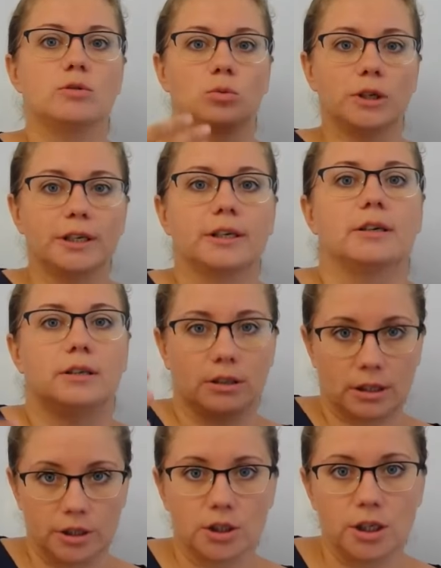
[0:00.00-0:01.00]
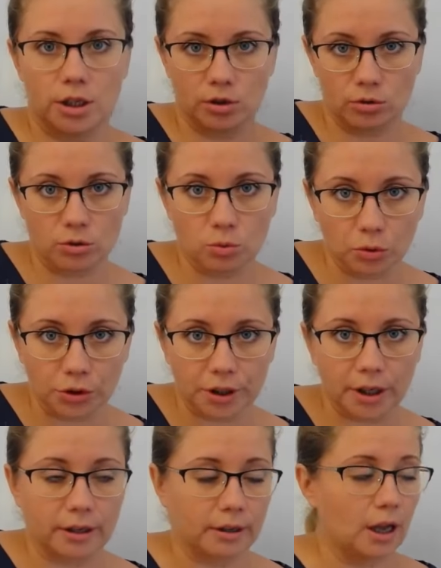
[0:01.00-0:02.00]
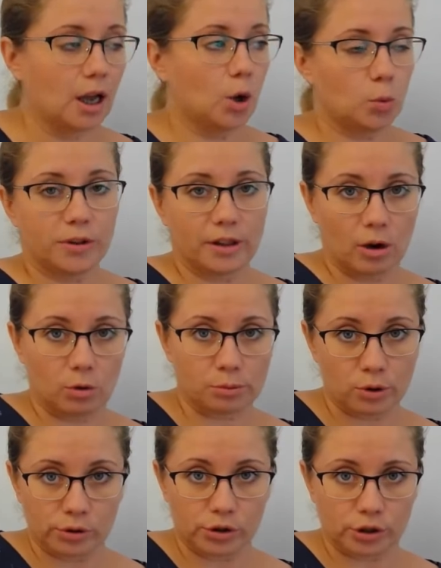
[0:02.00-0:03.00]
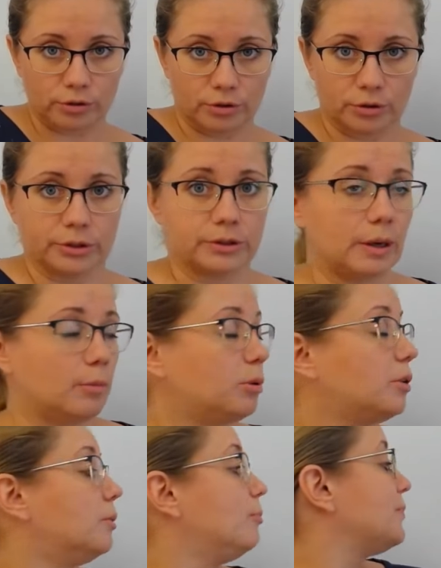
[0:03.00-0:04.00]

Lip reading: We continued working with our project, for example.